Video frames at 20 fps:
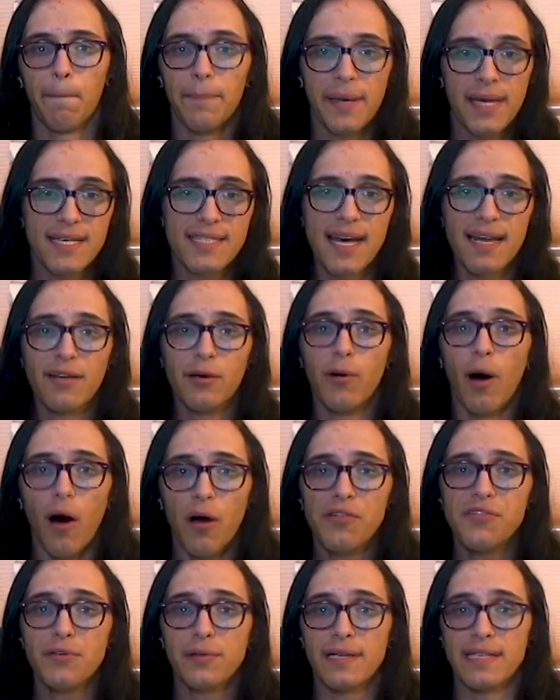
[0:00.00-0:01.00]
Miyazato
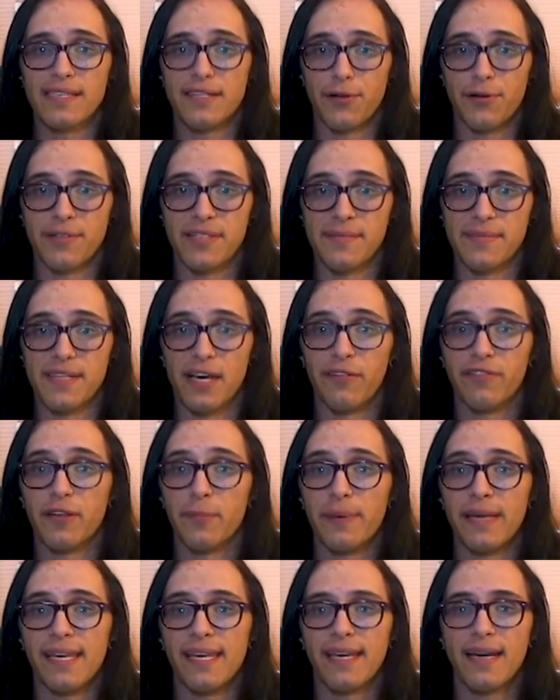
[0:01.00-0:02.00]
also considers himself
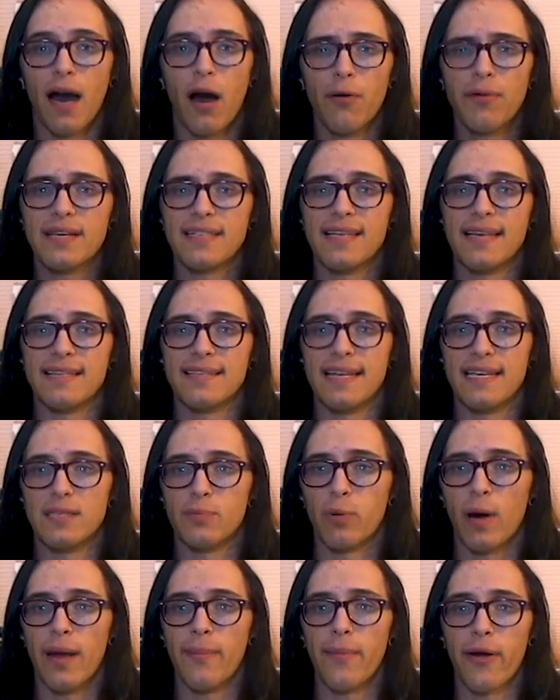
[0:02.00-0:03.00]
to be Higaonna-sensei's
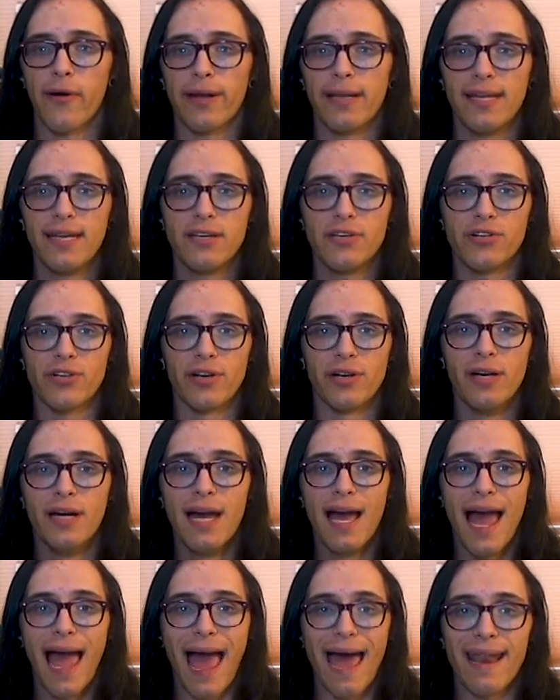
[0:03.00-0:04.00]
primary teacher,
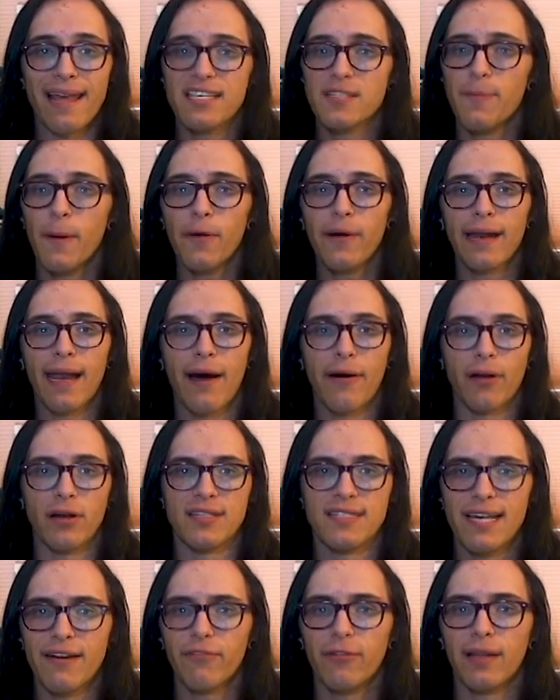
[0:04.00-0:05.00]
and has spoken out
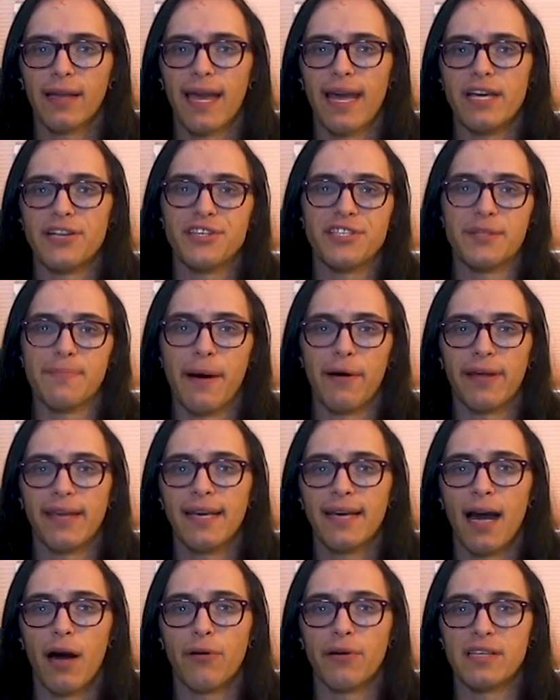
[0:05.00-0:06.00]
on several occasions about
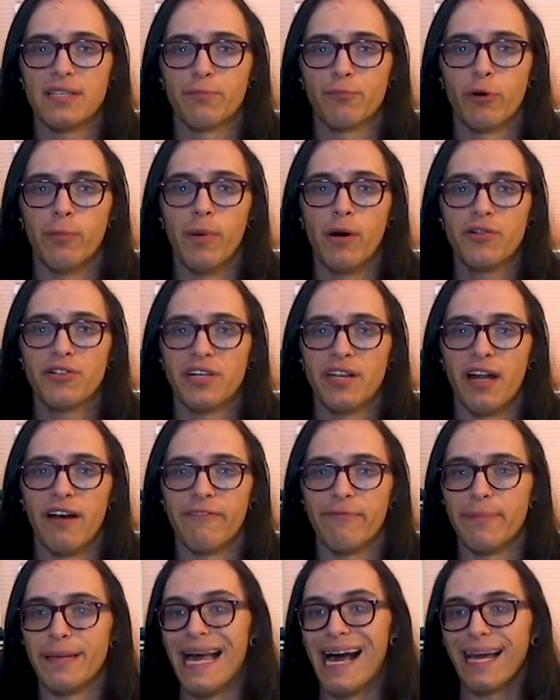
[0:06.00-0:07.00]
Higaonna's promotion
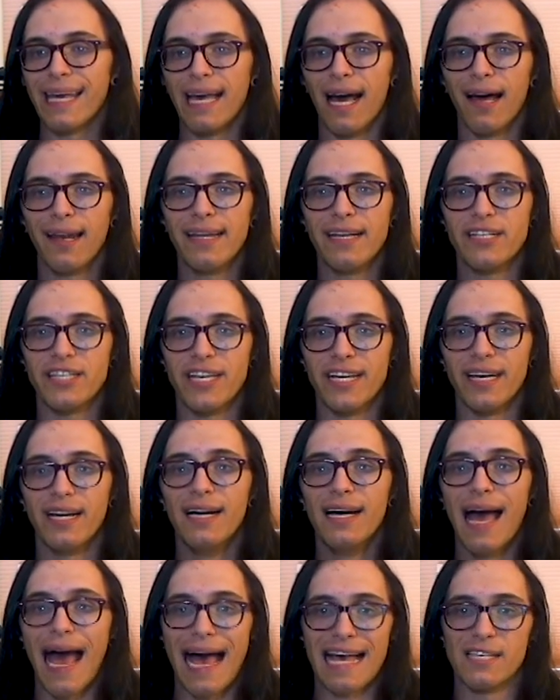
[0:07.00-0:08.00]
of Miyagi Anichi
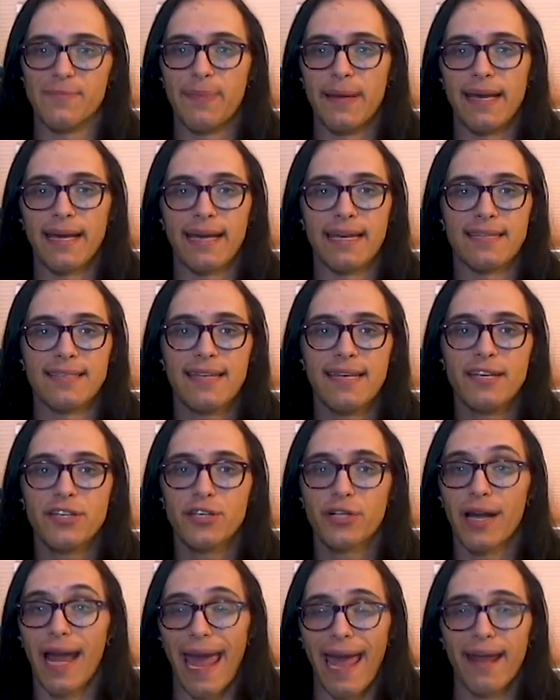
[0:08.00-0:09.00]
as being his
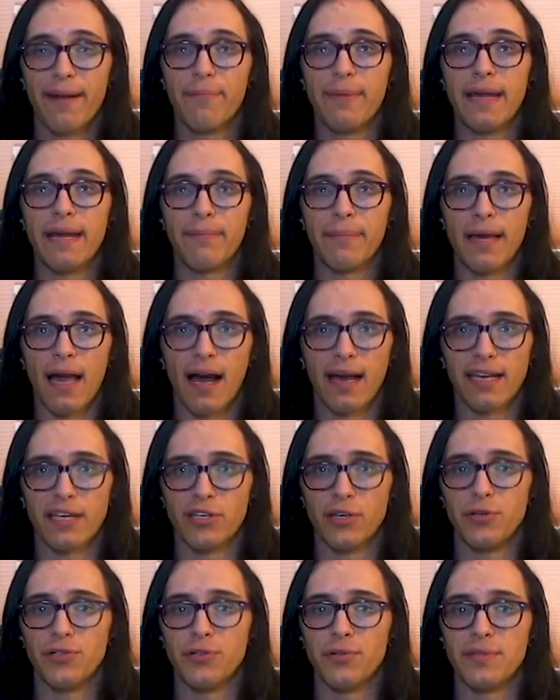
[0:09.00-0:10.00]
teacher and being Miyagi
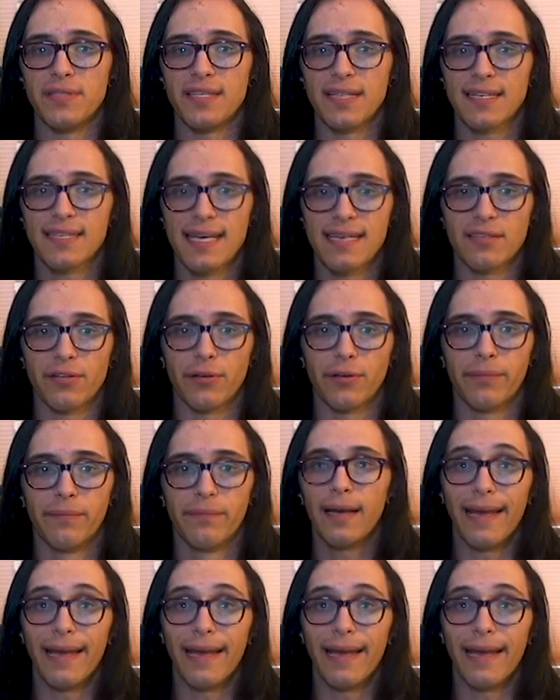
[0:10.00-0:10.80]
Chojun's successor.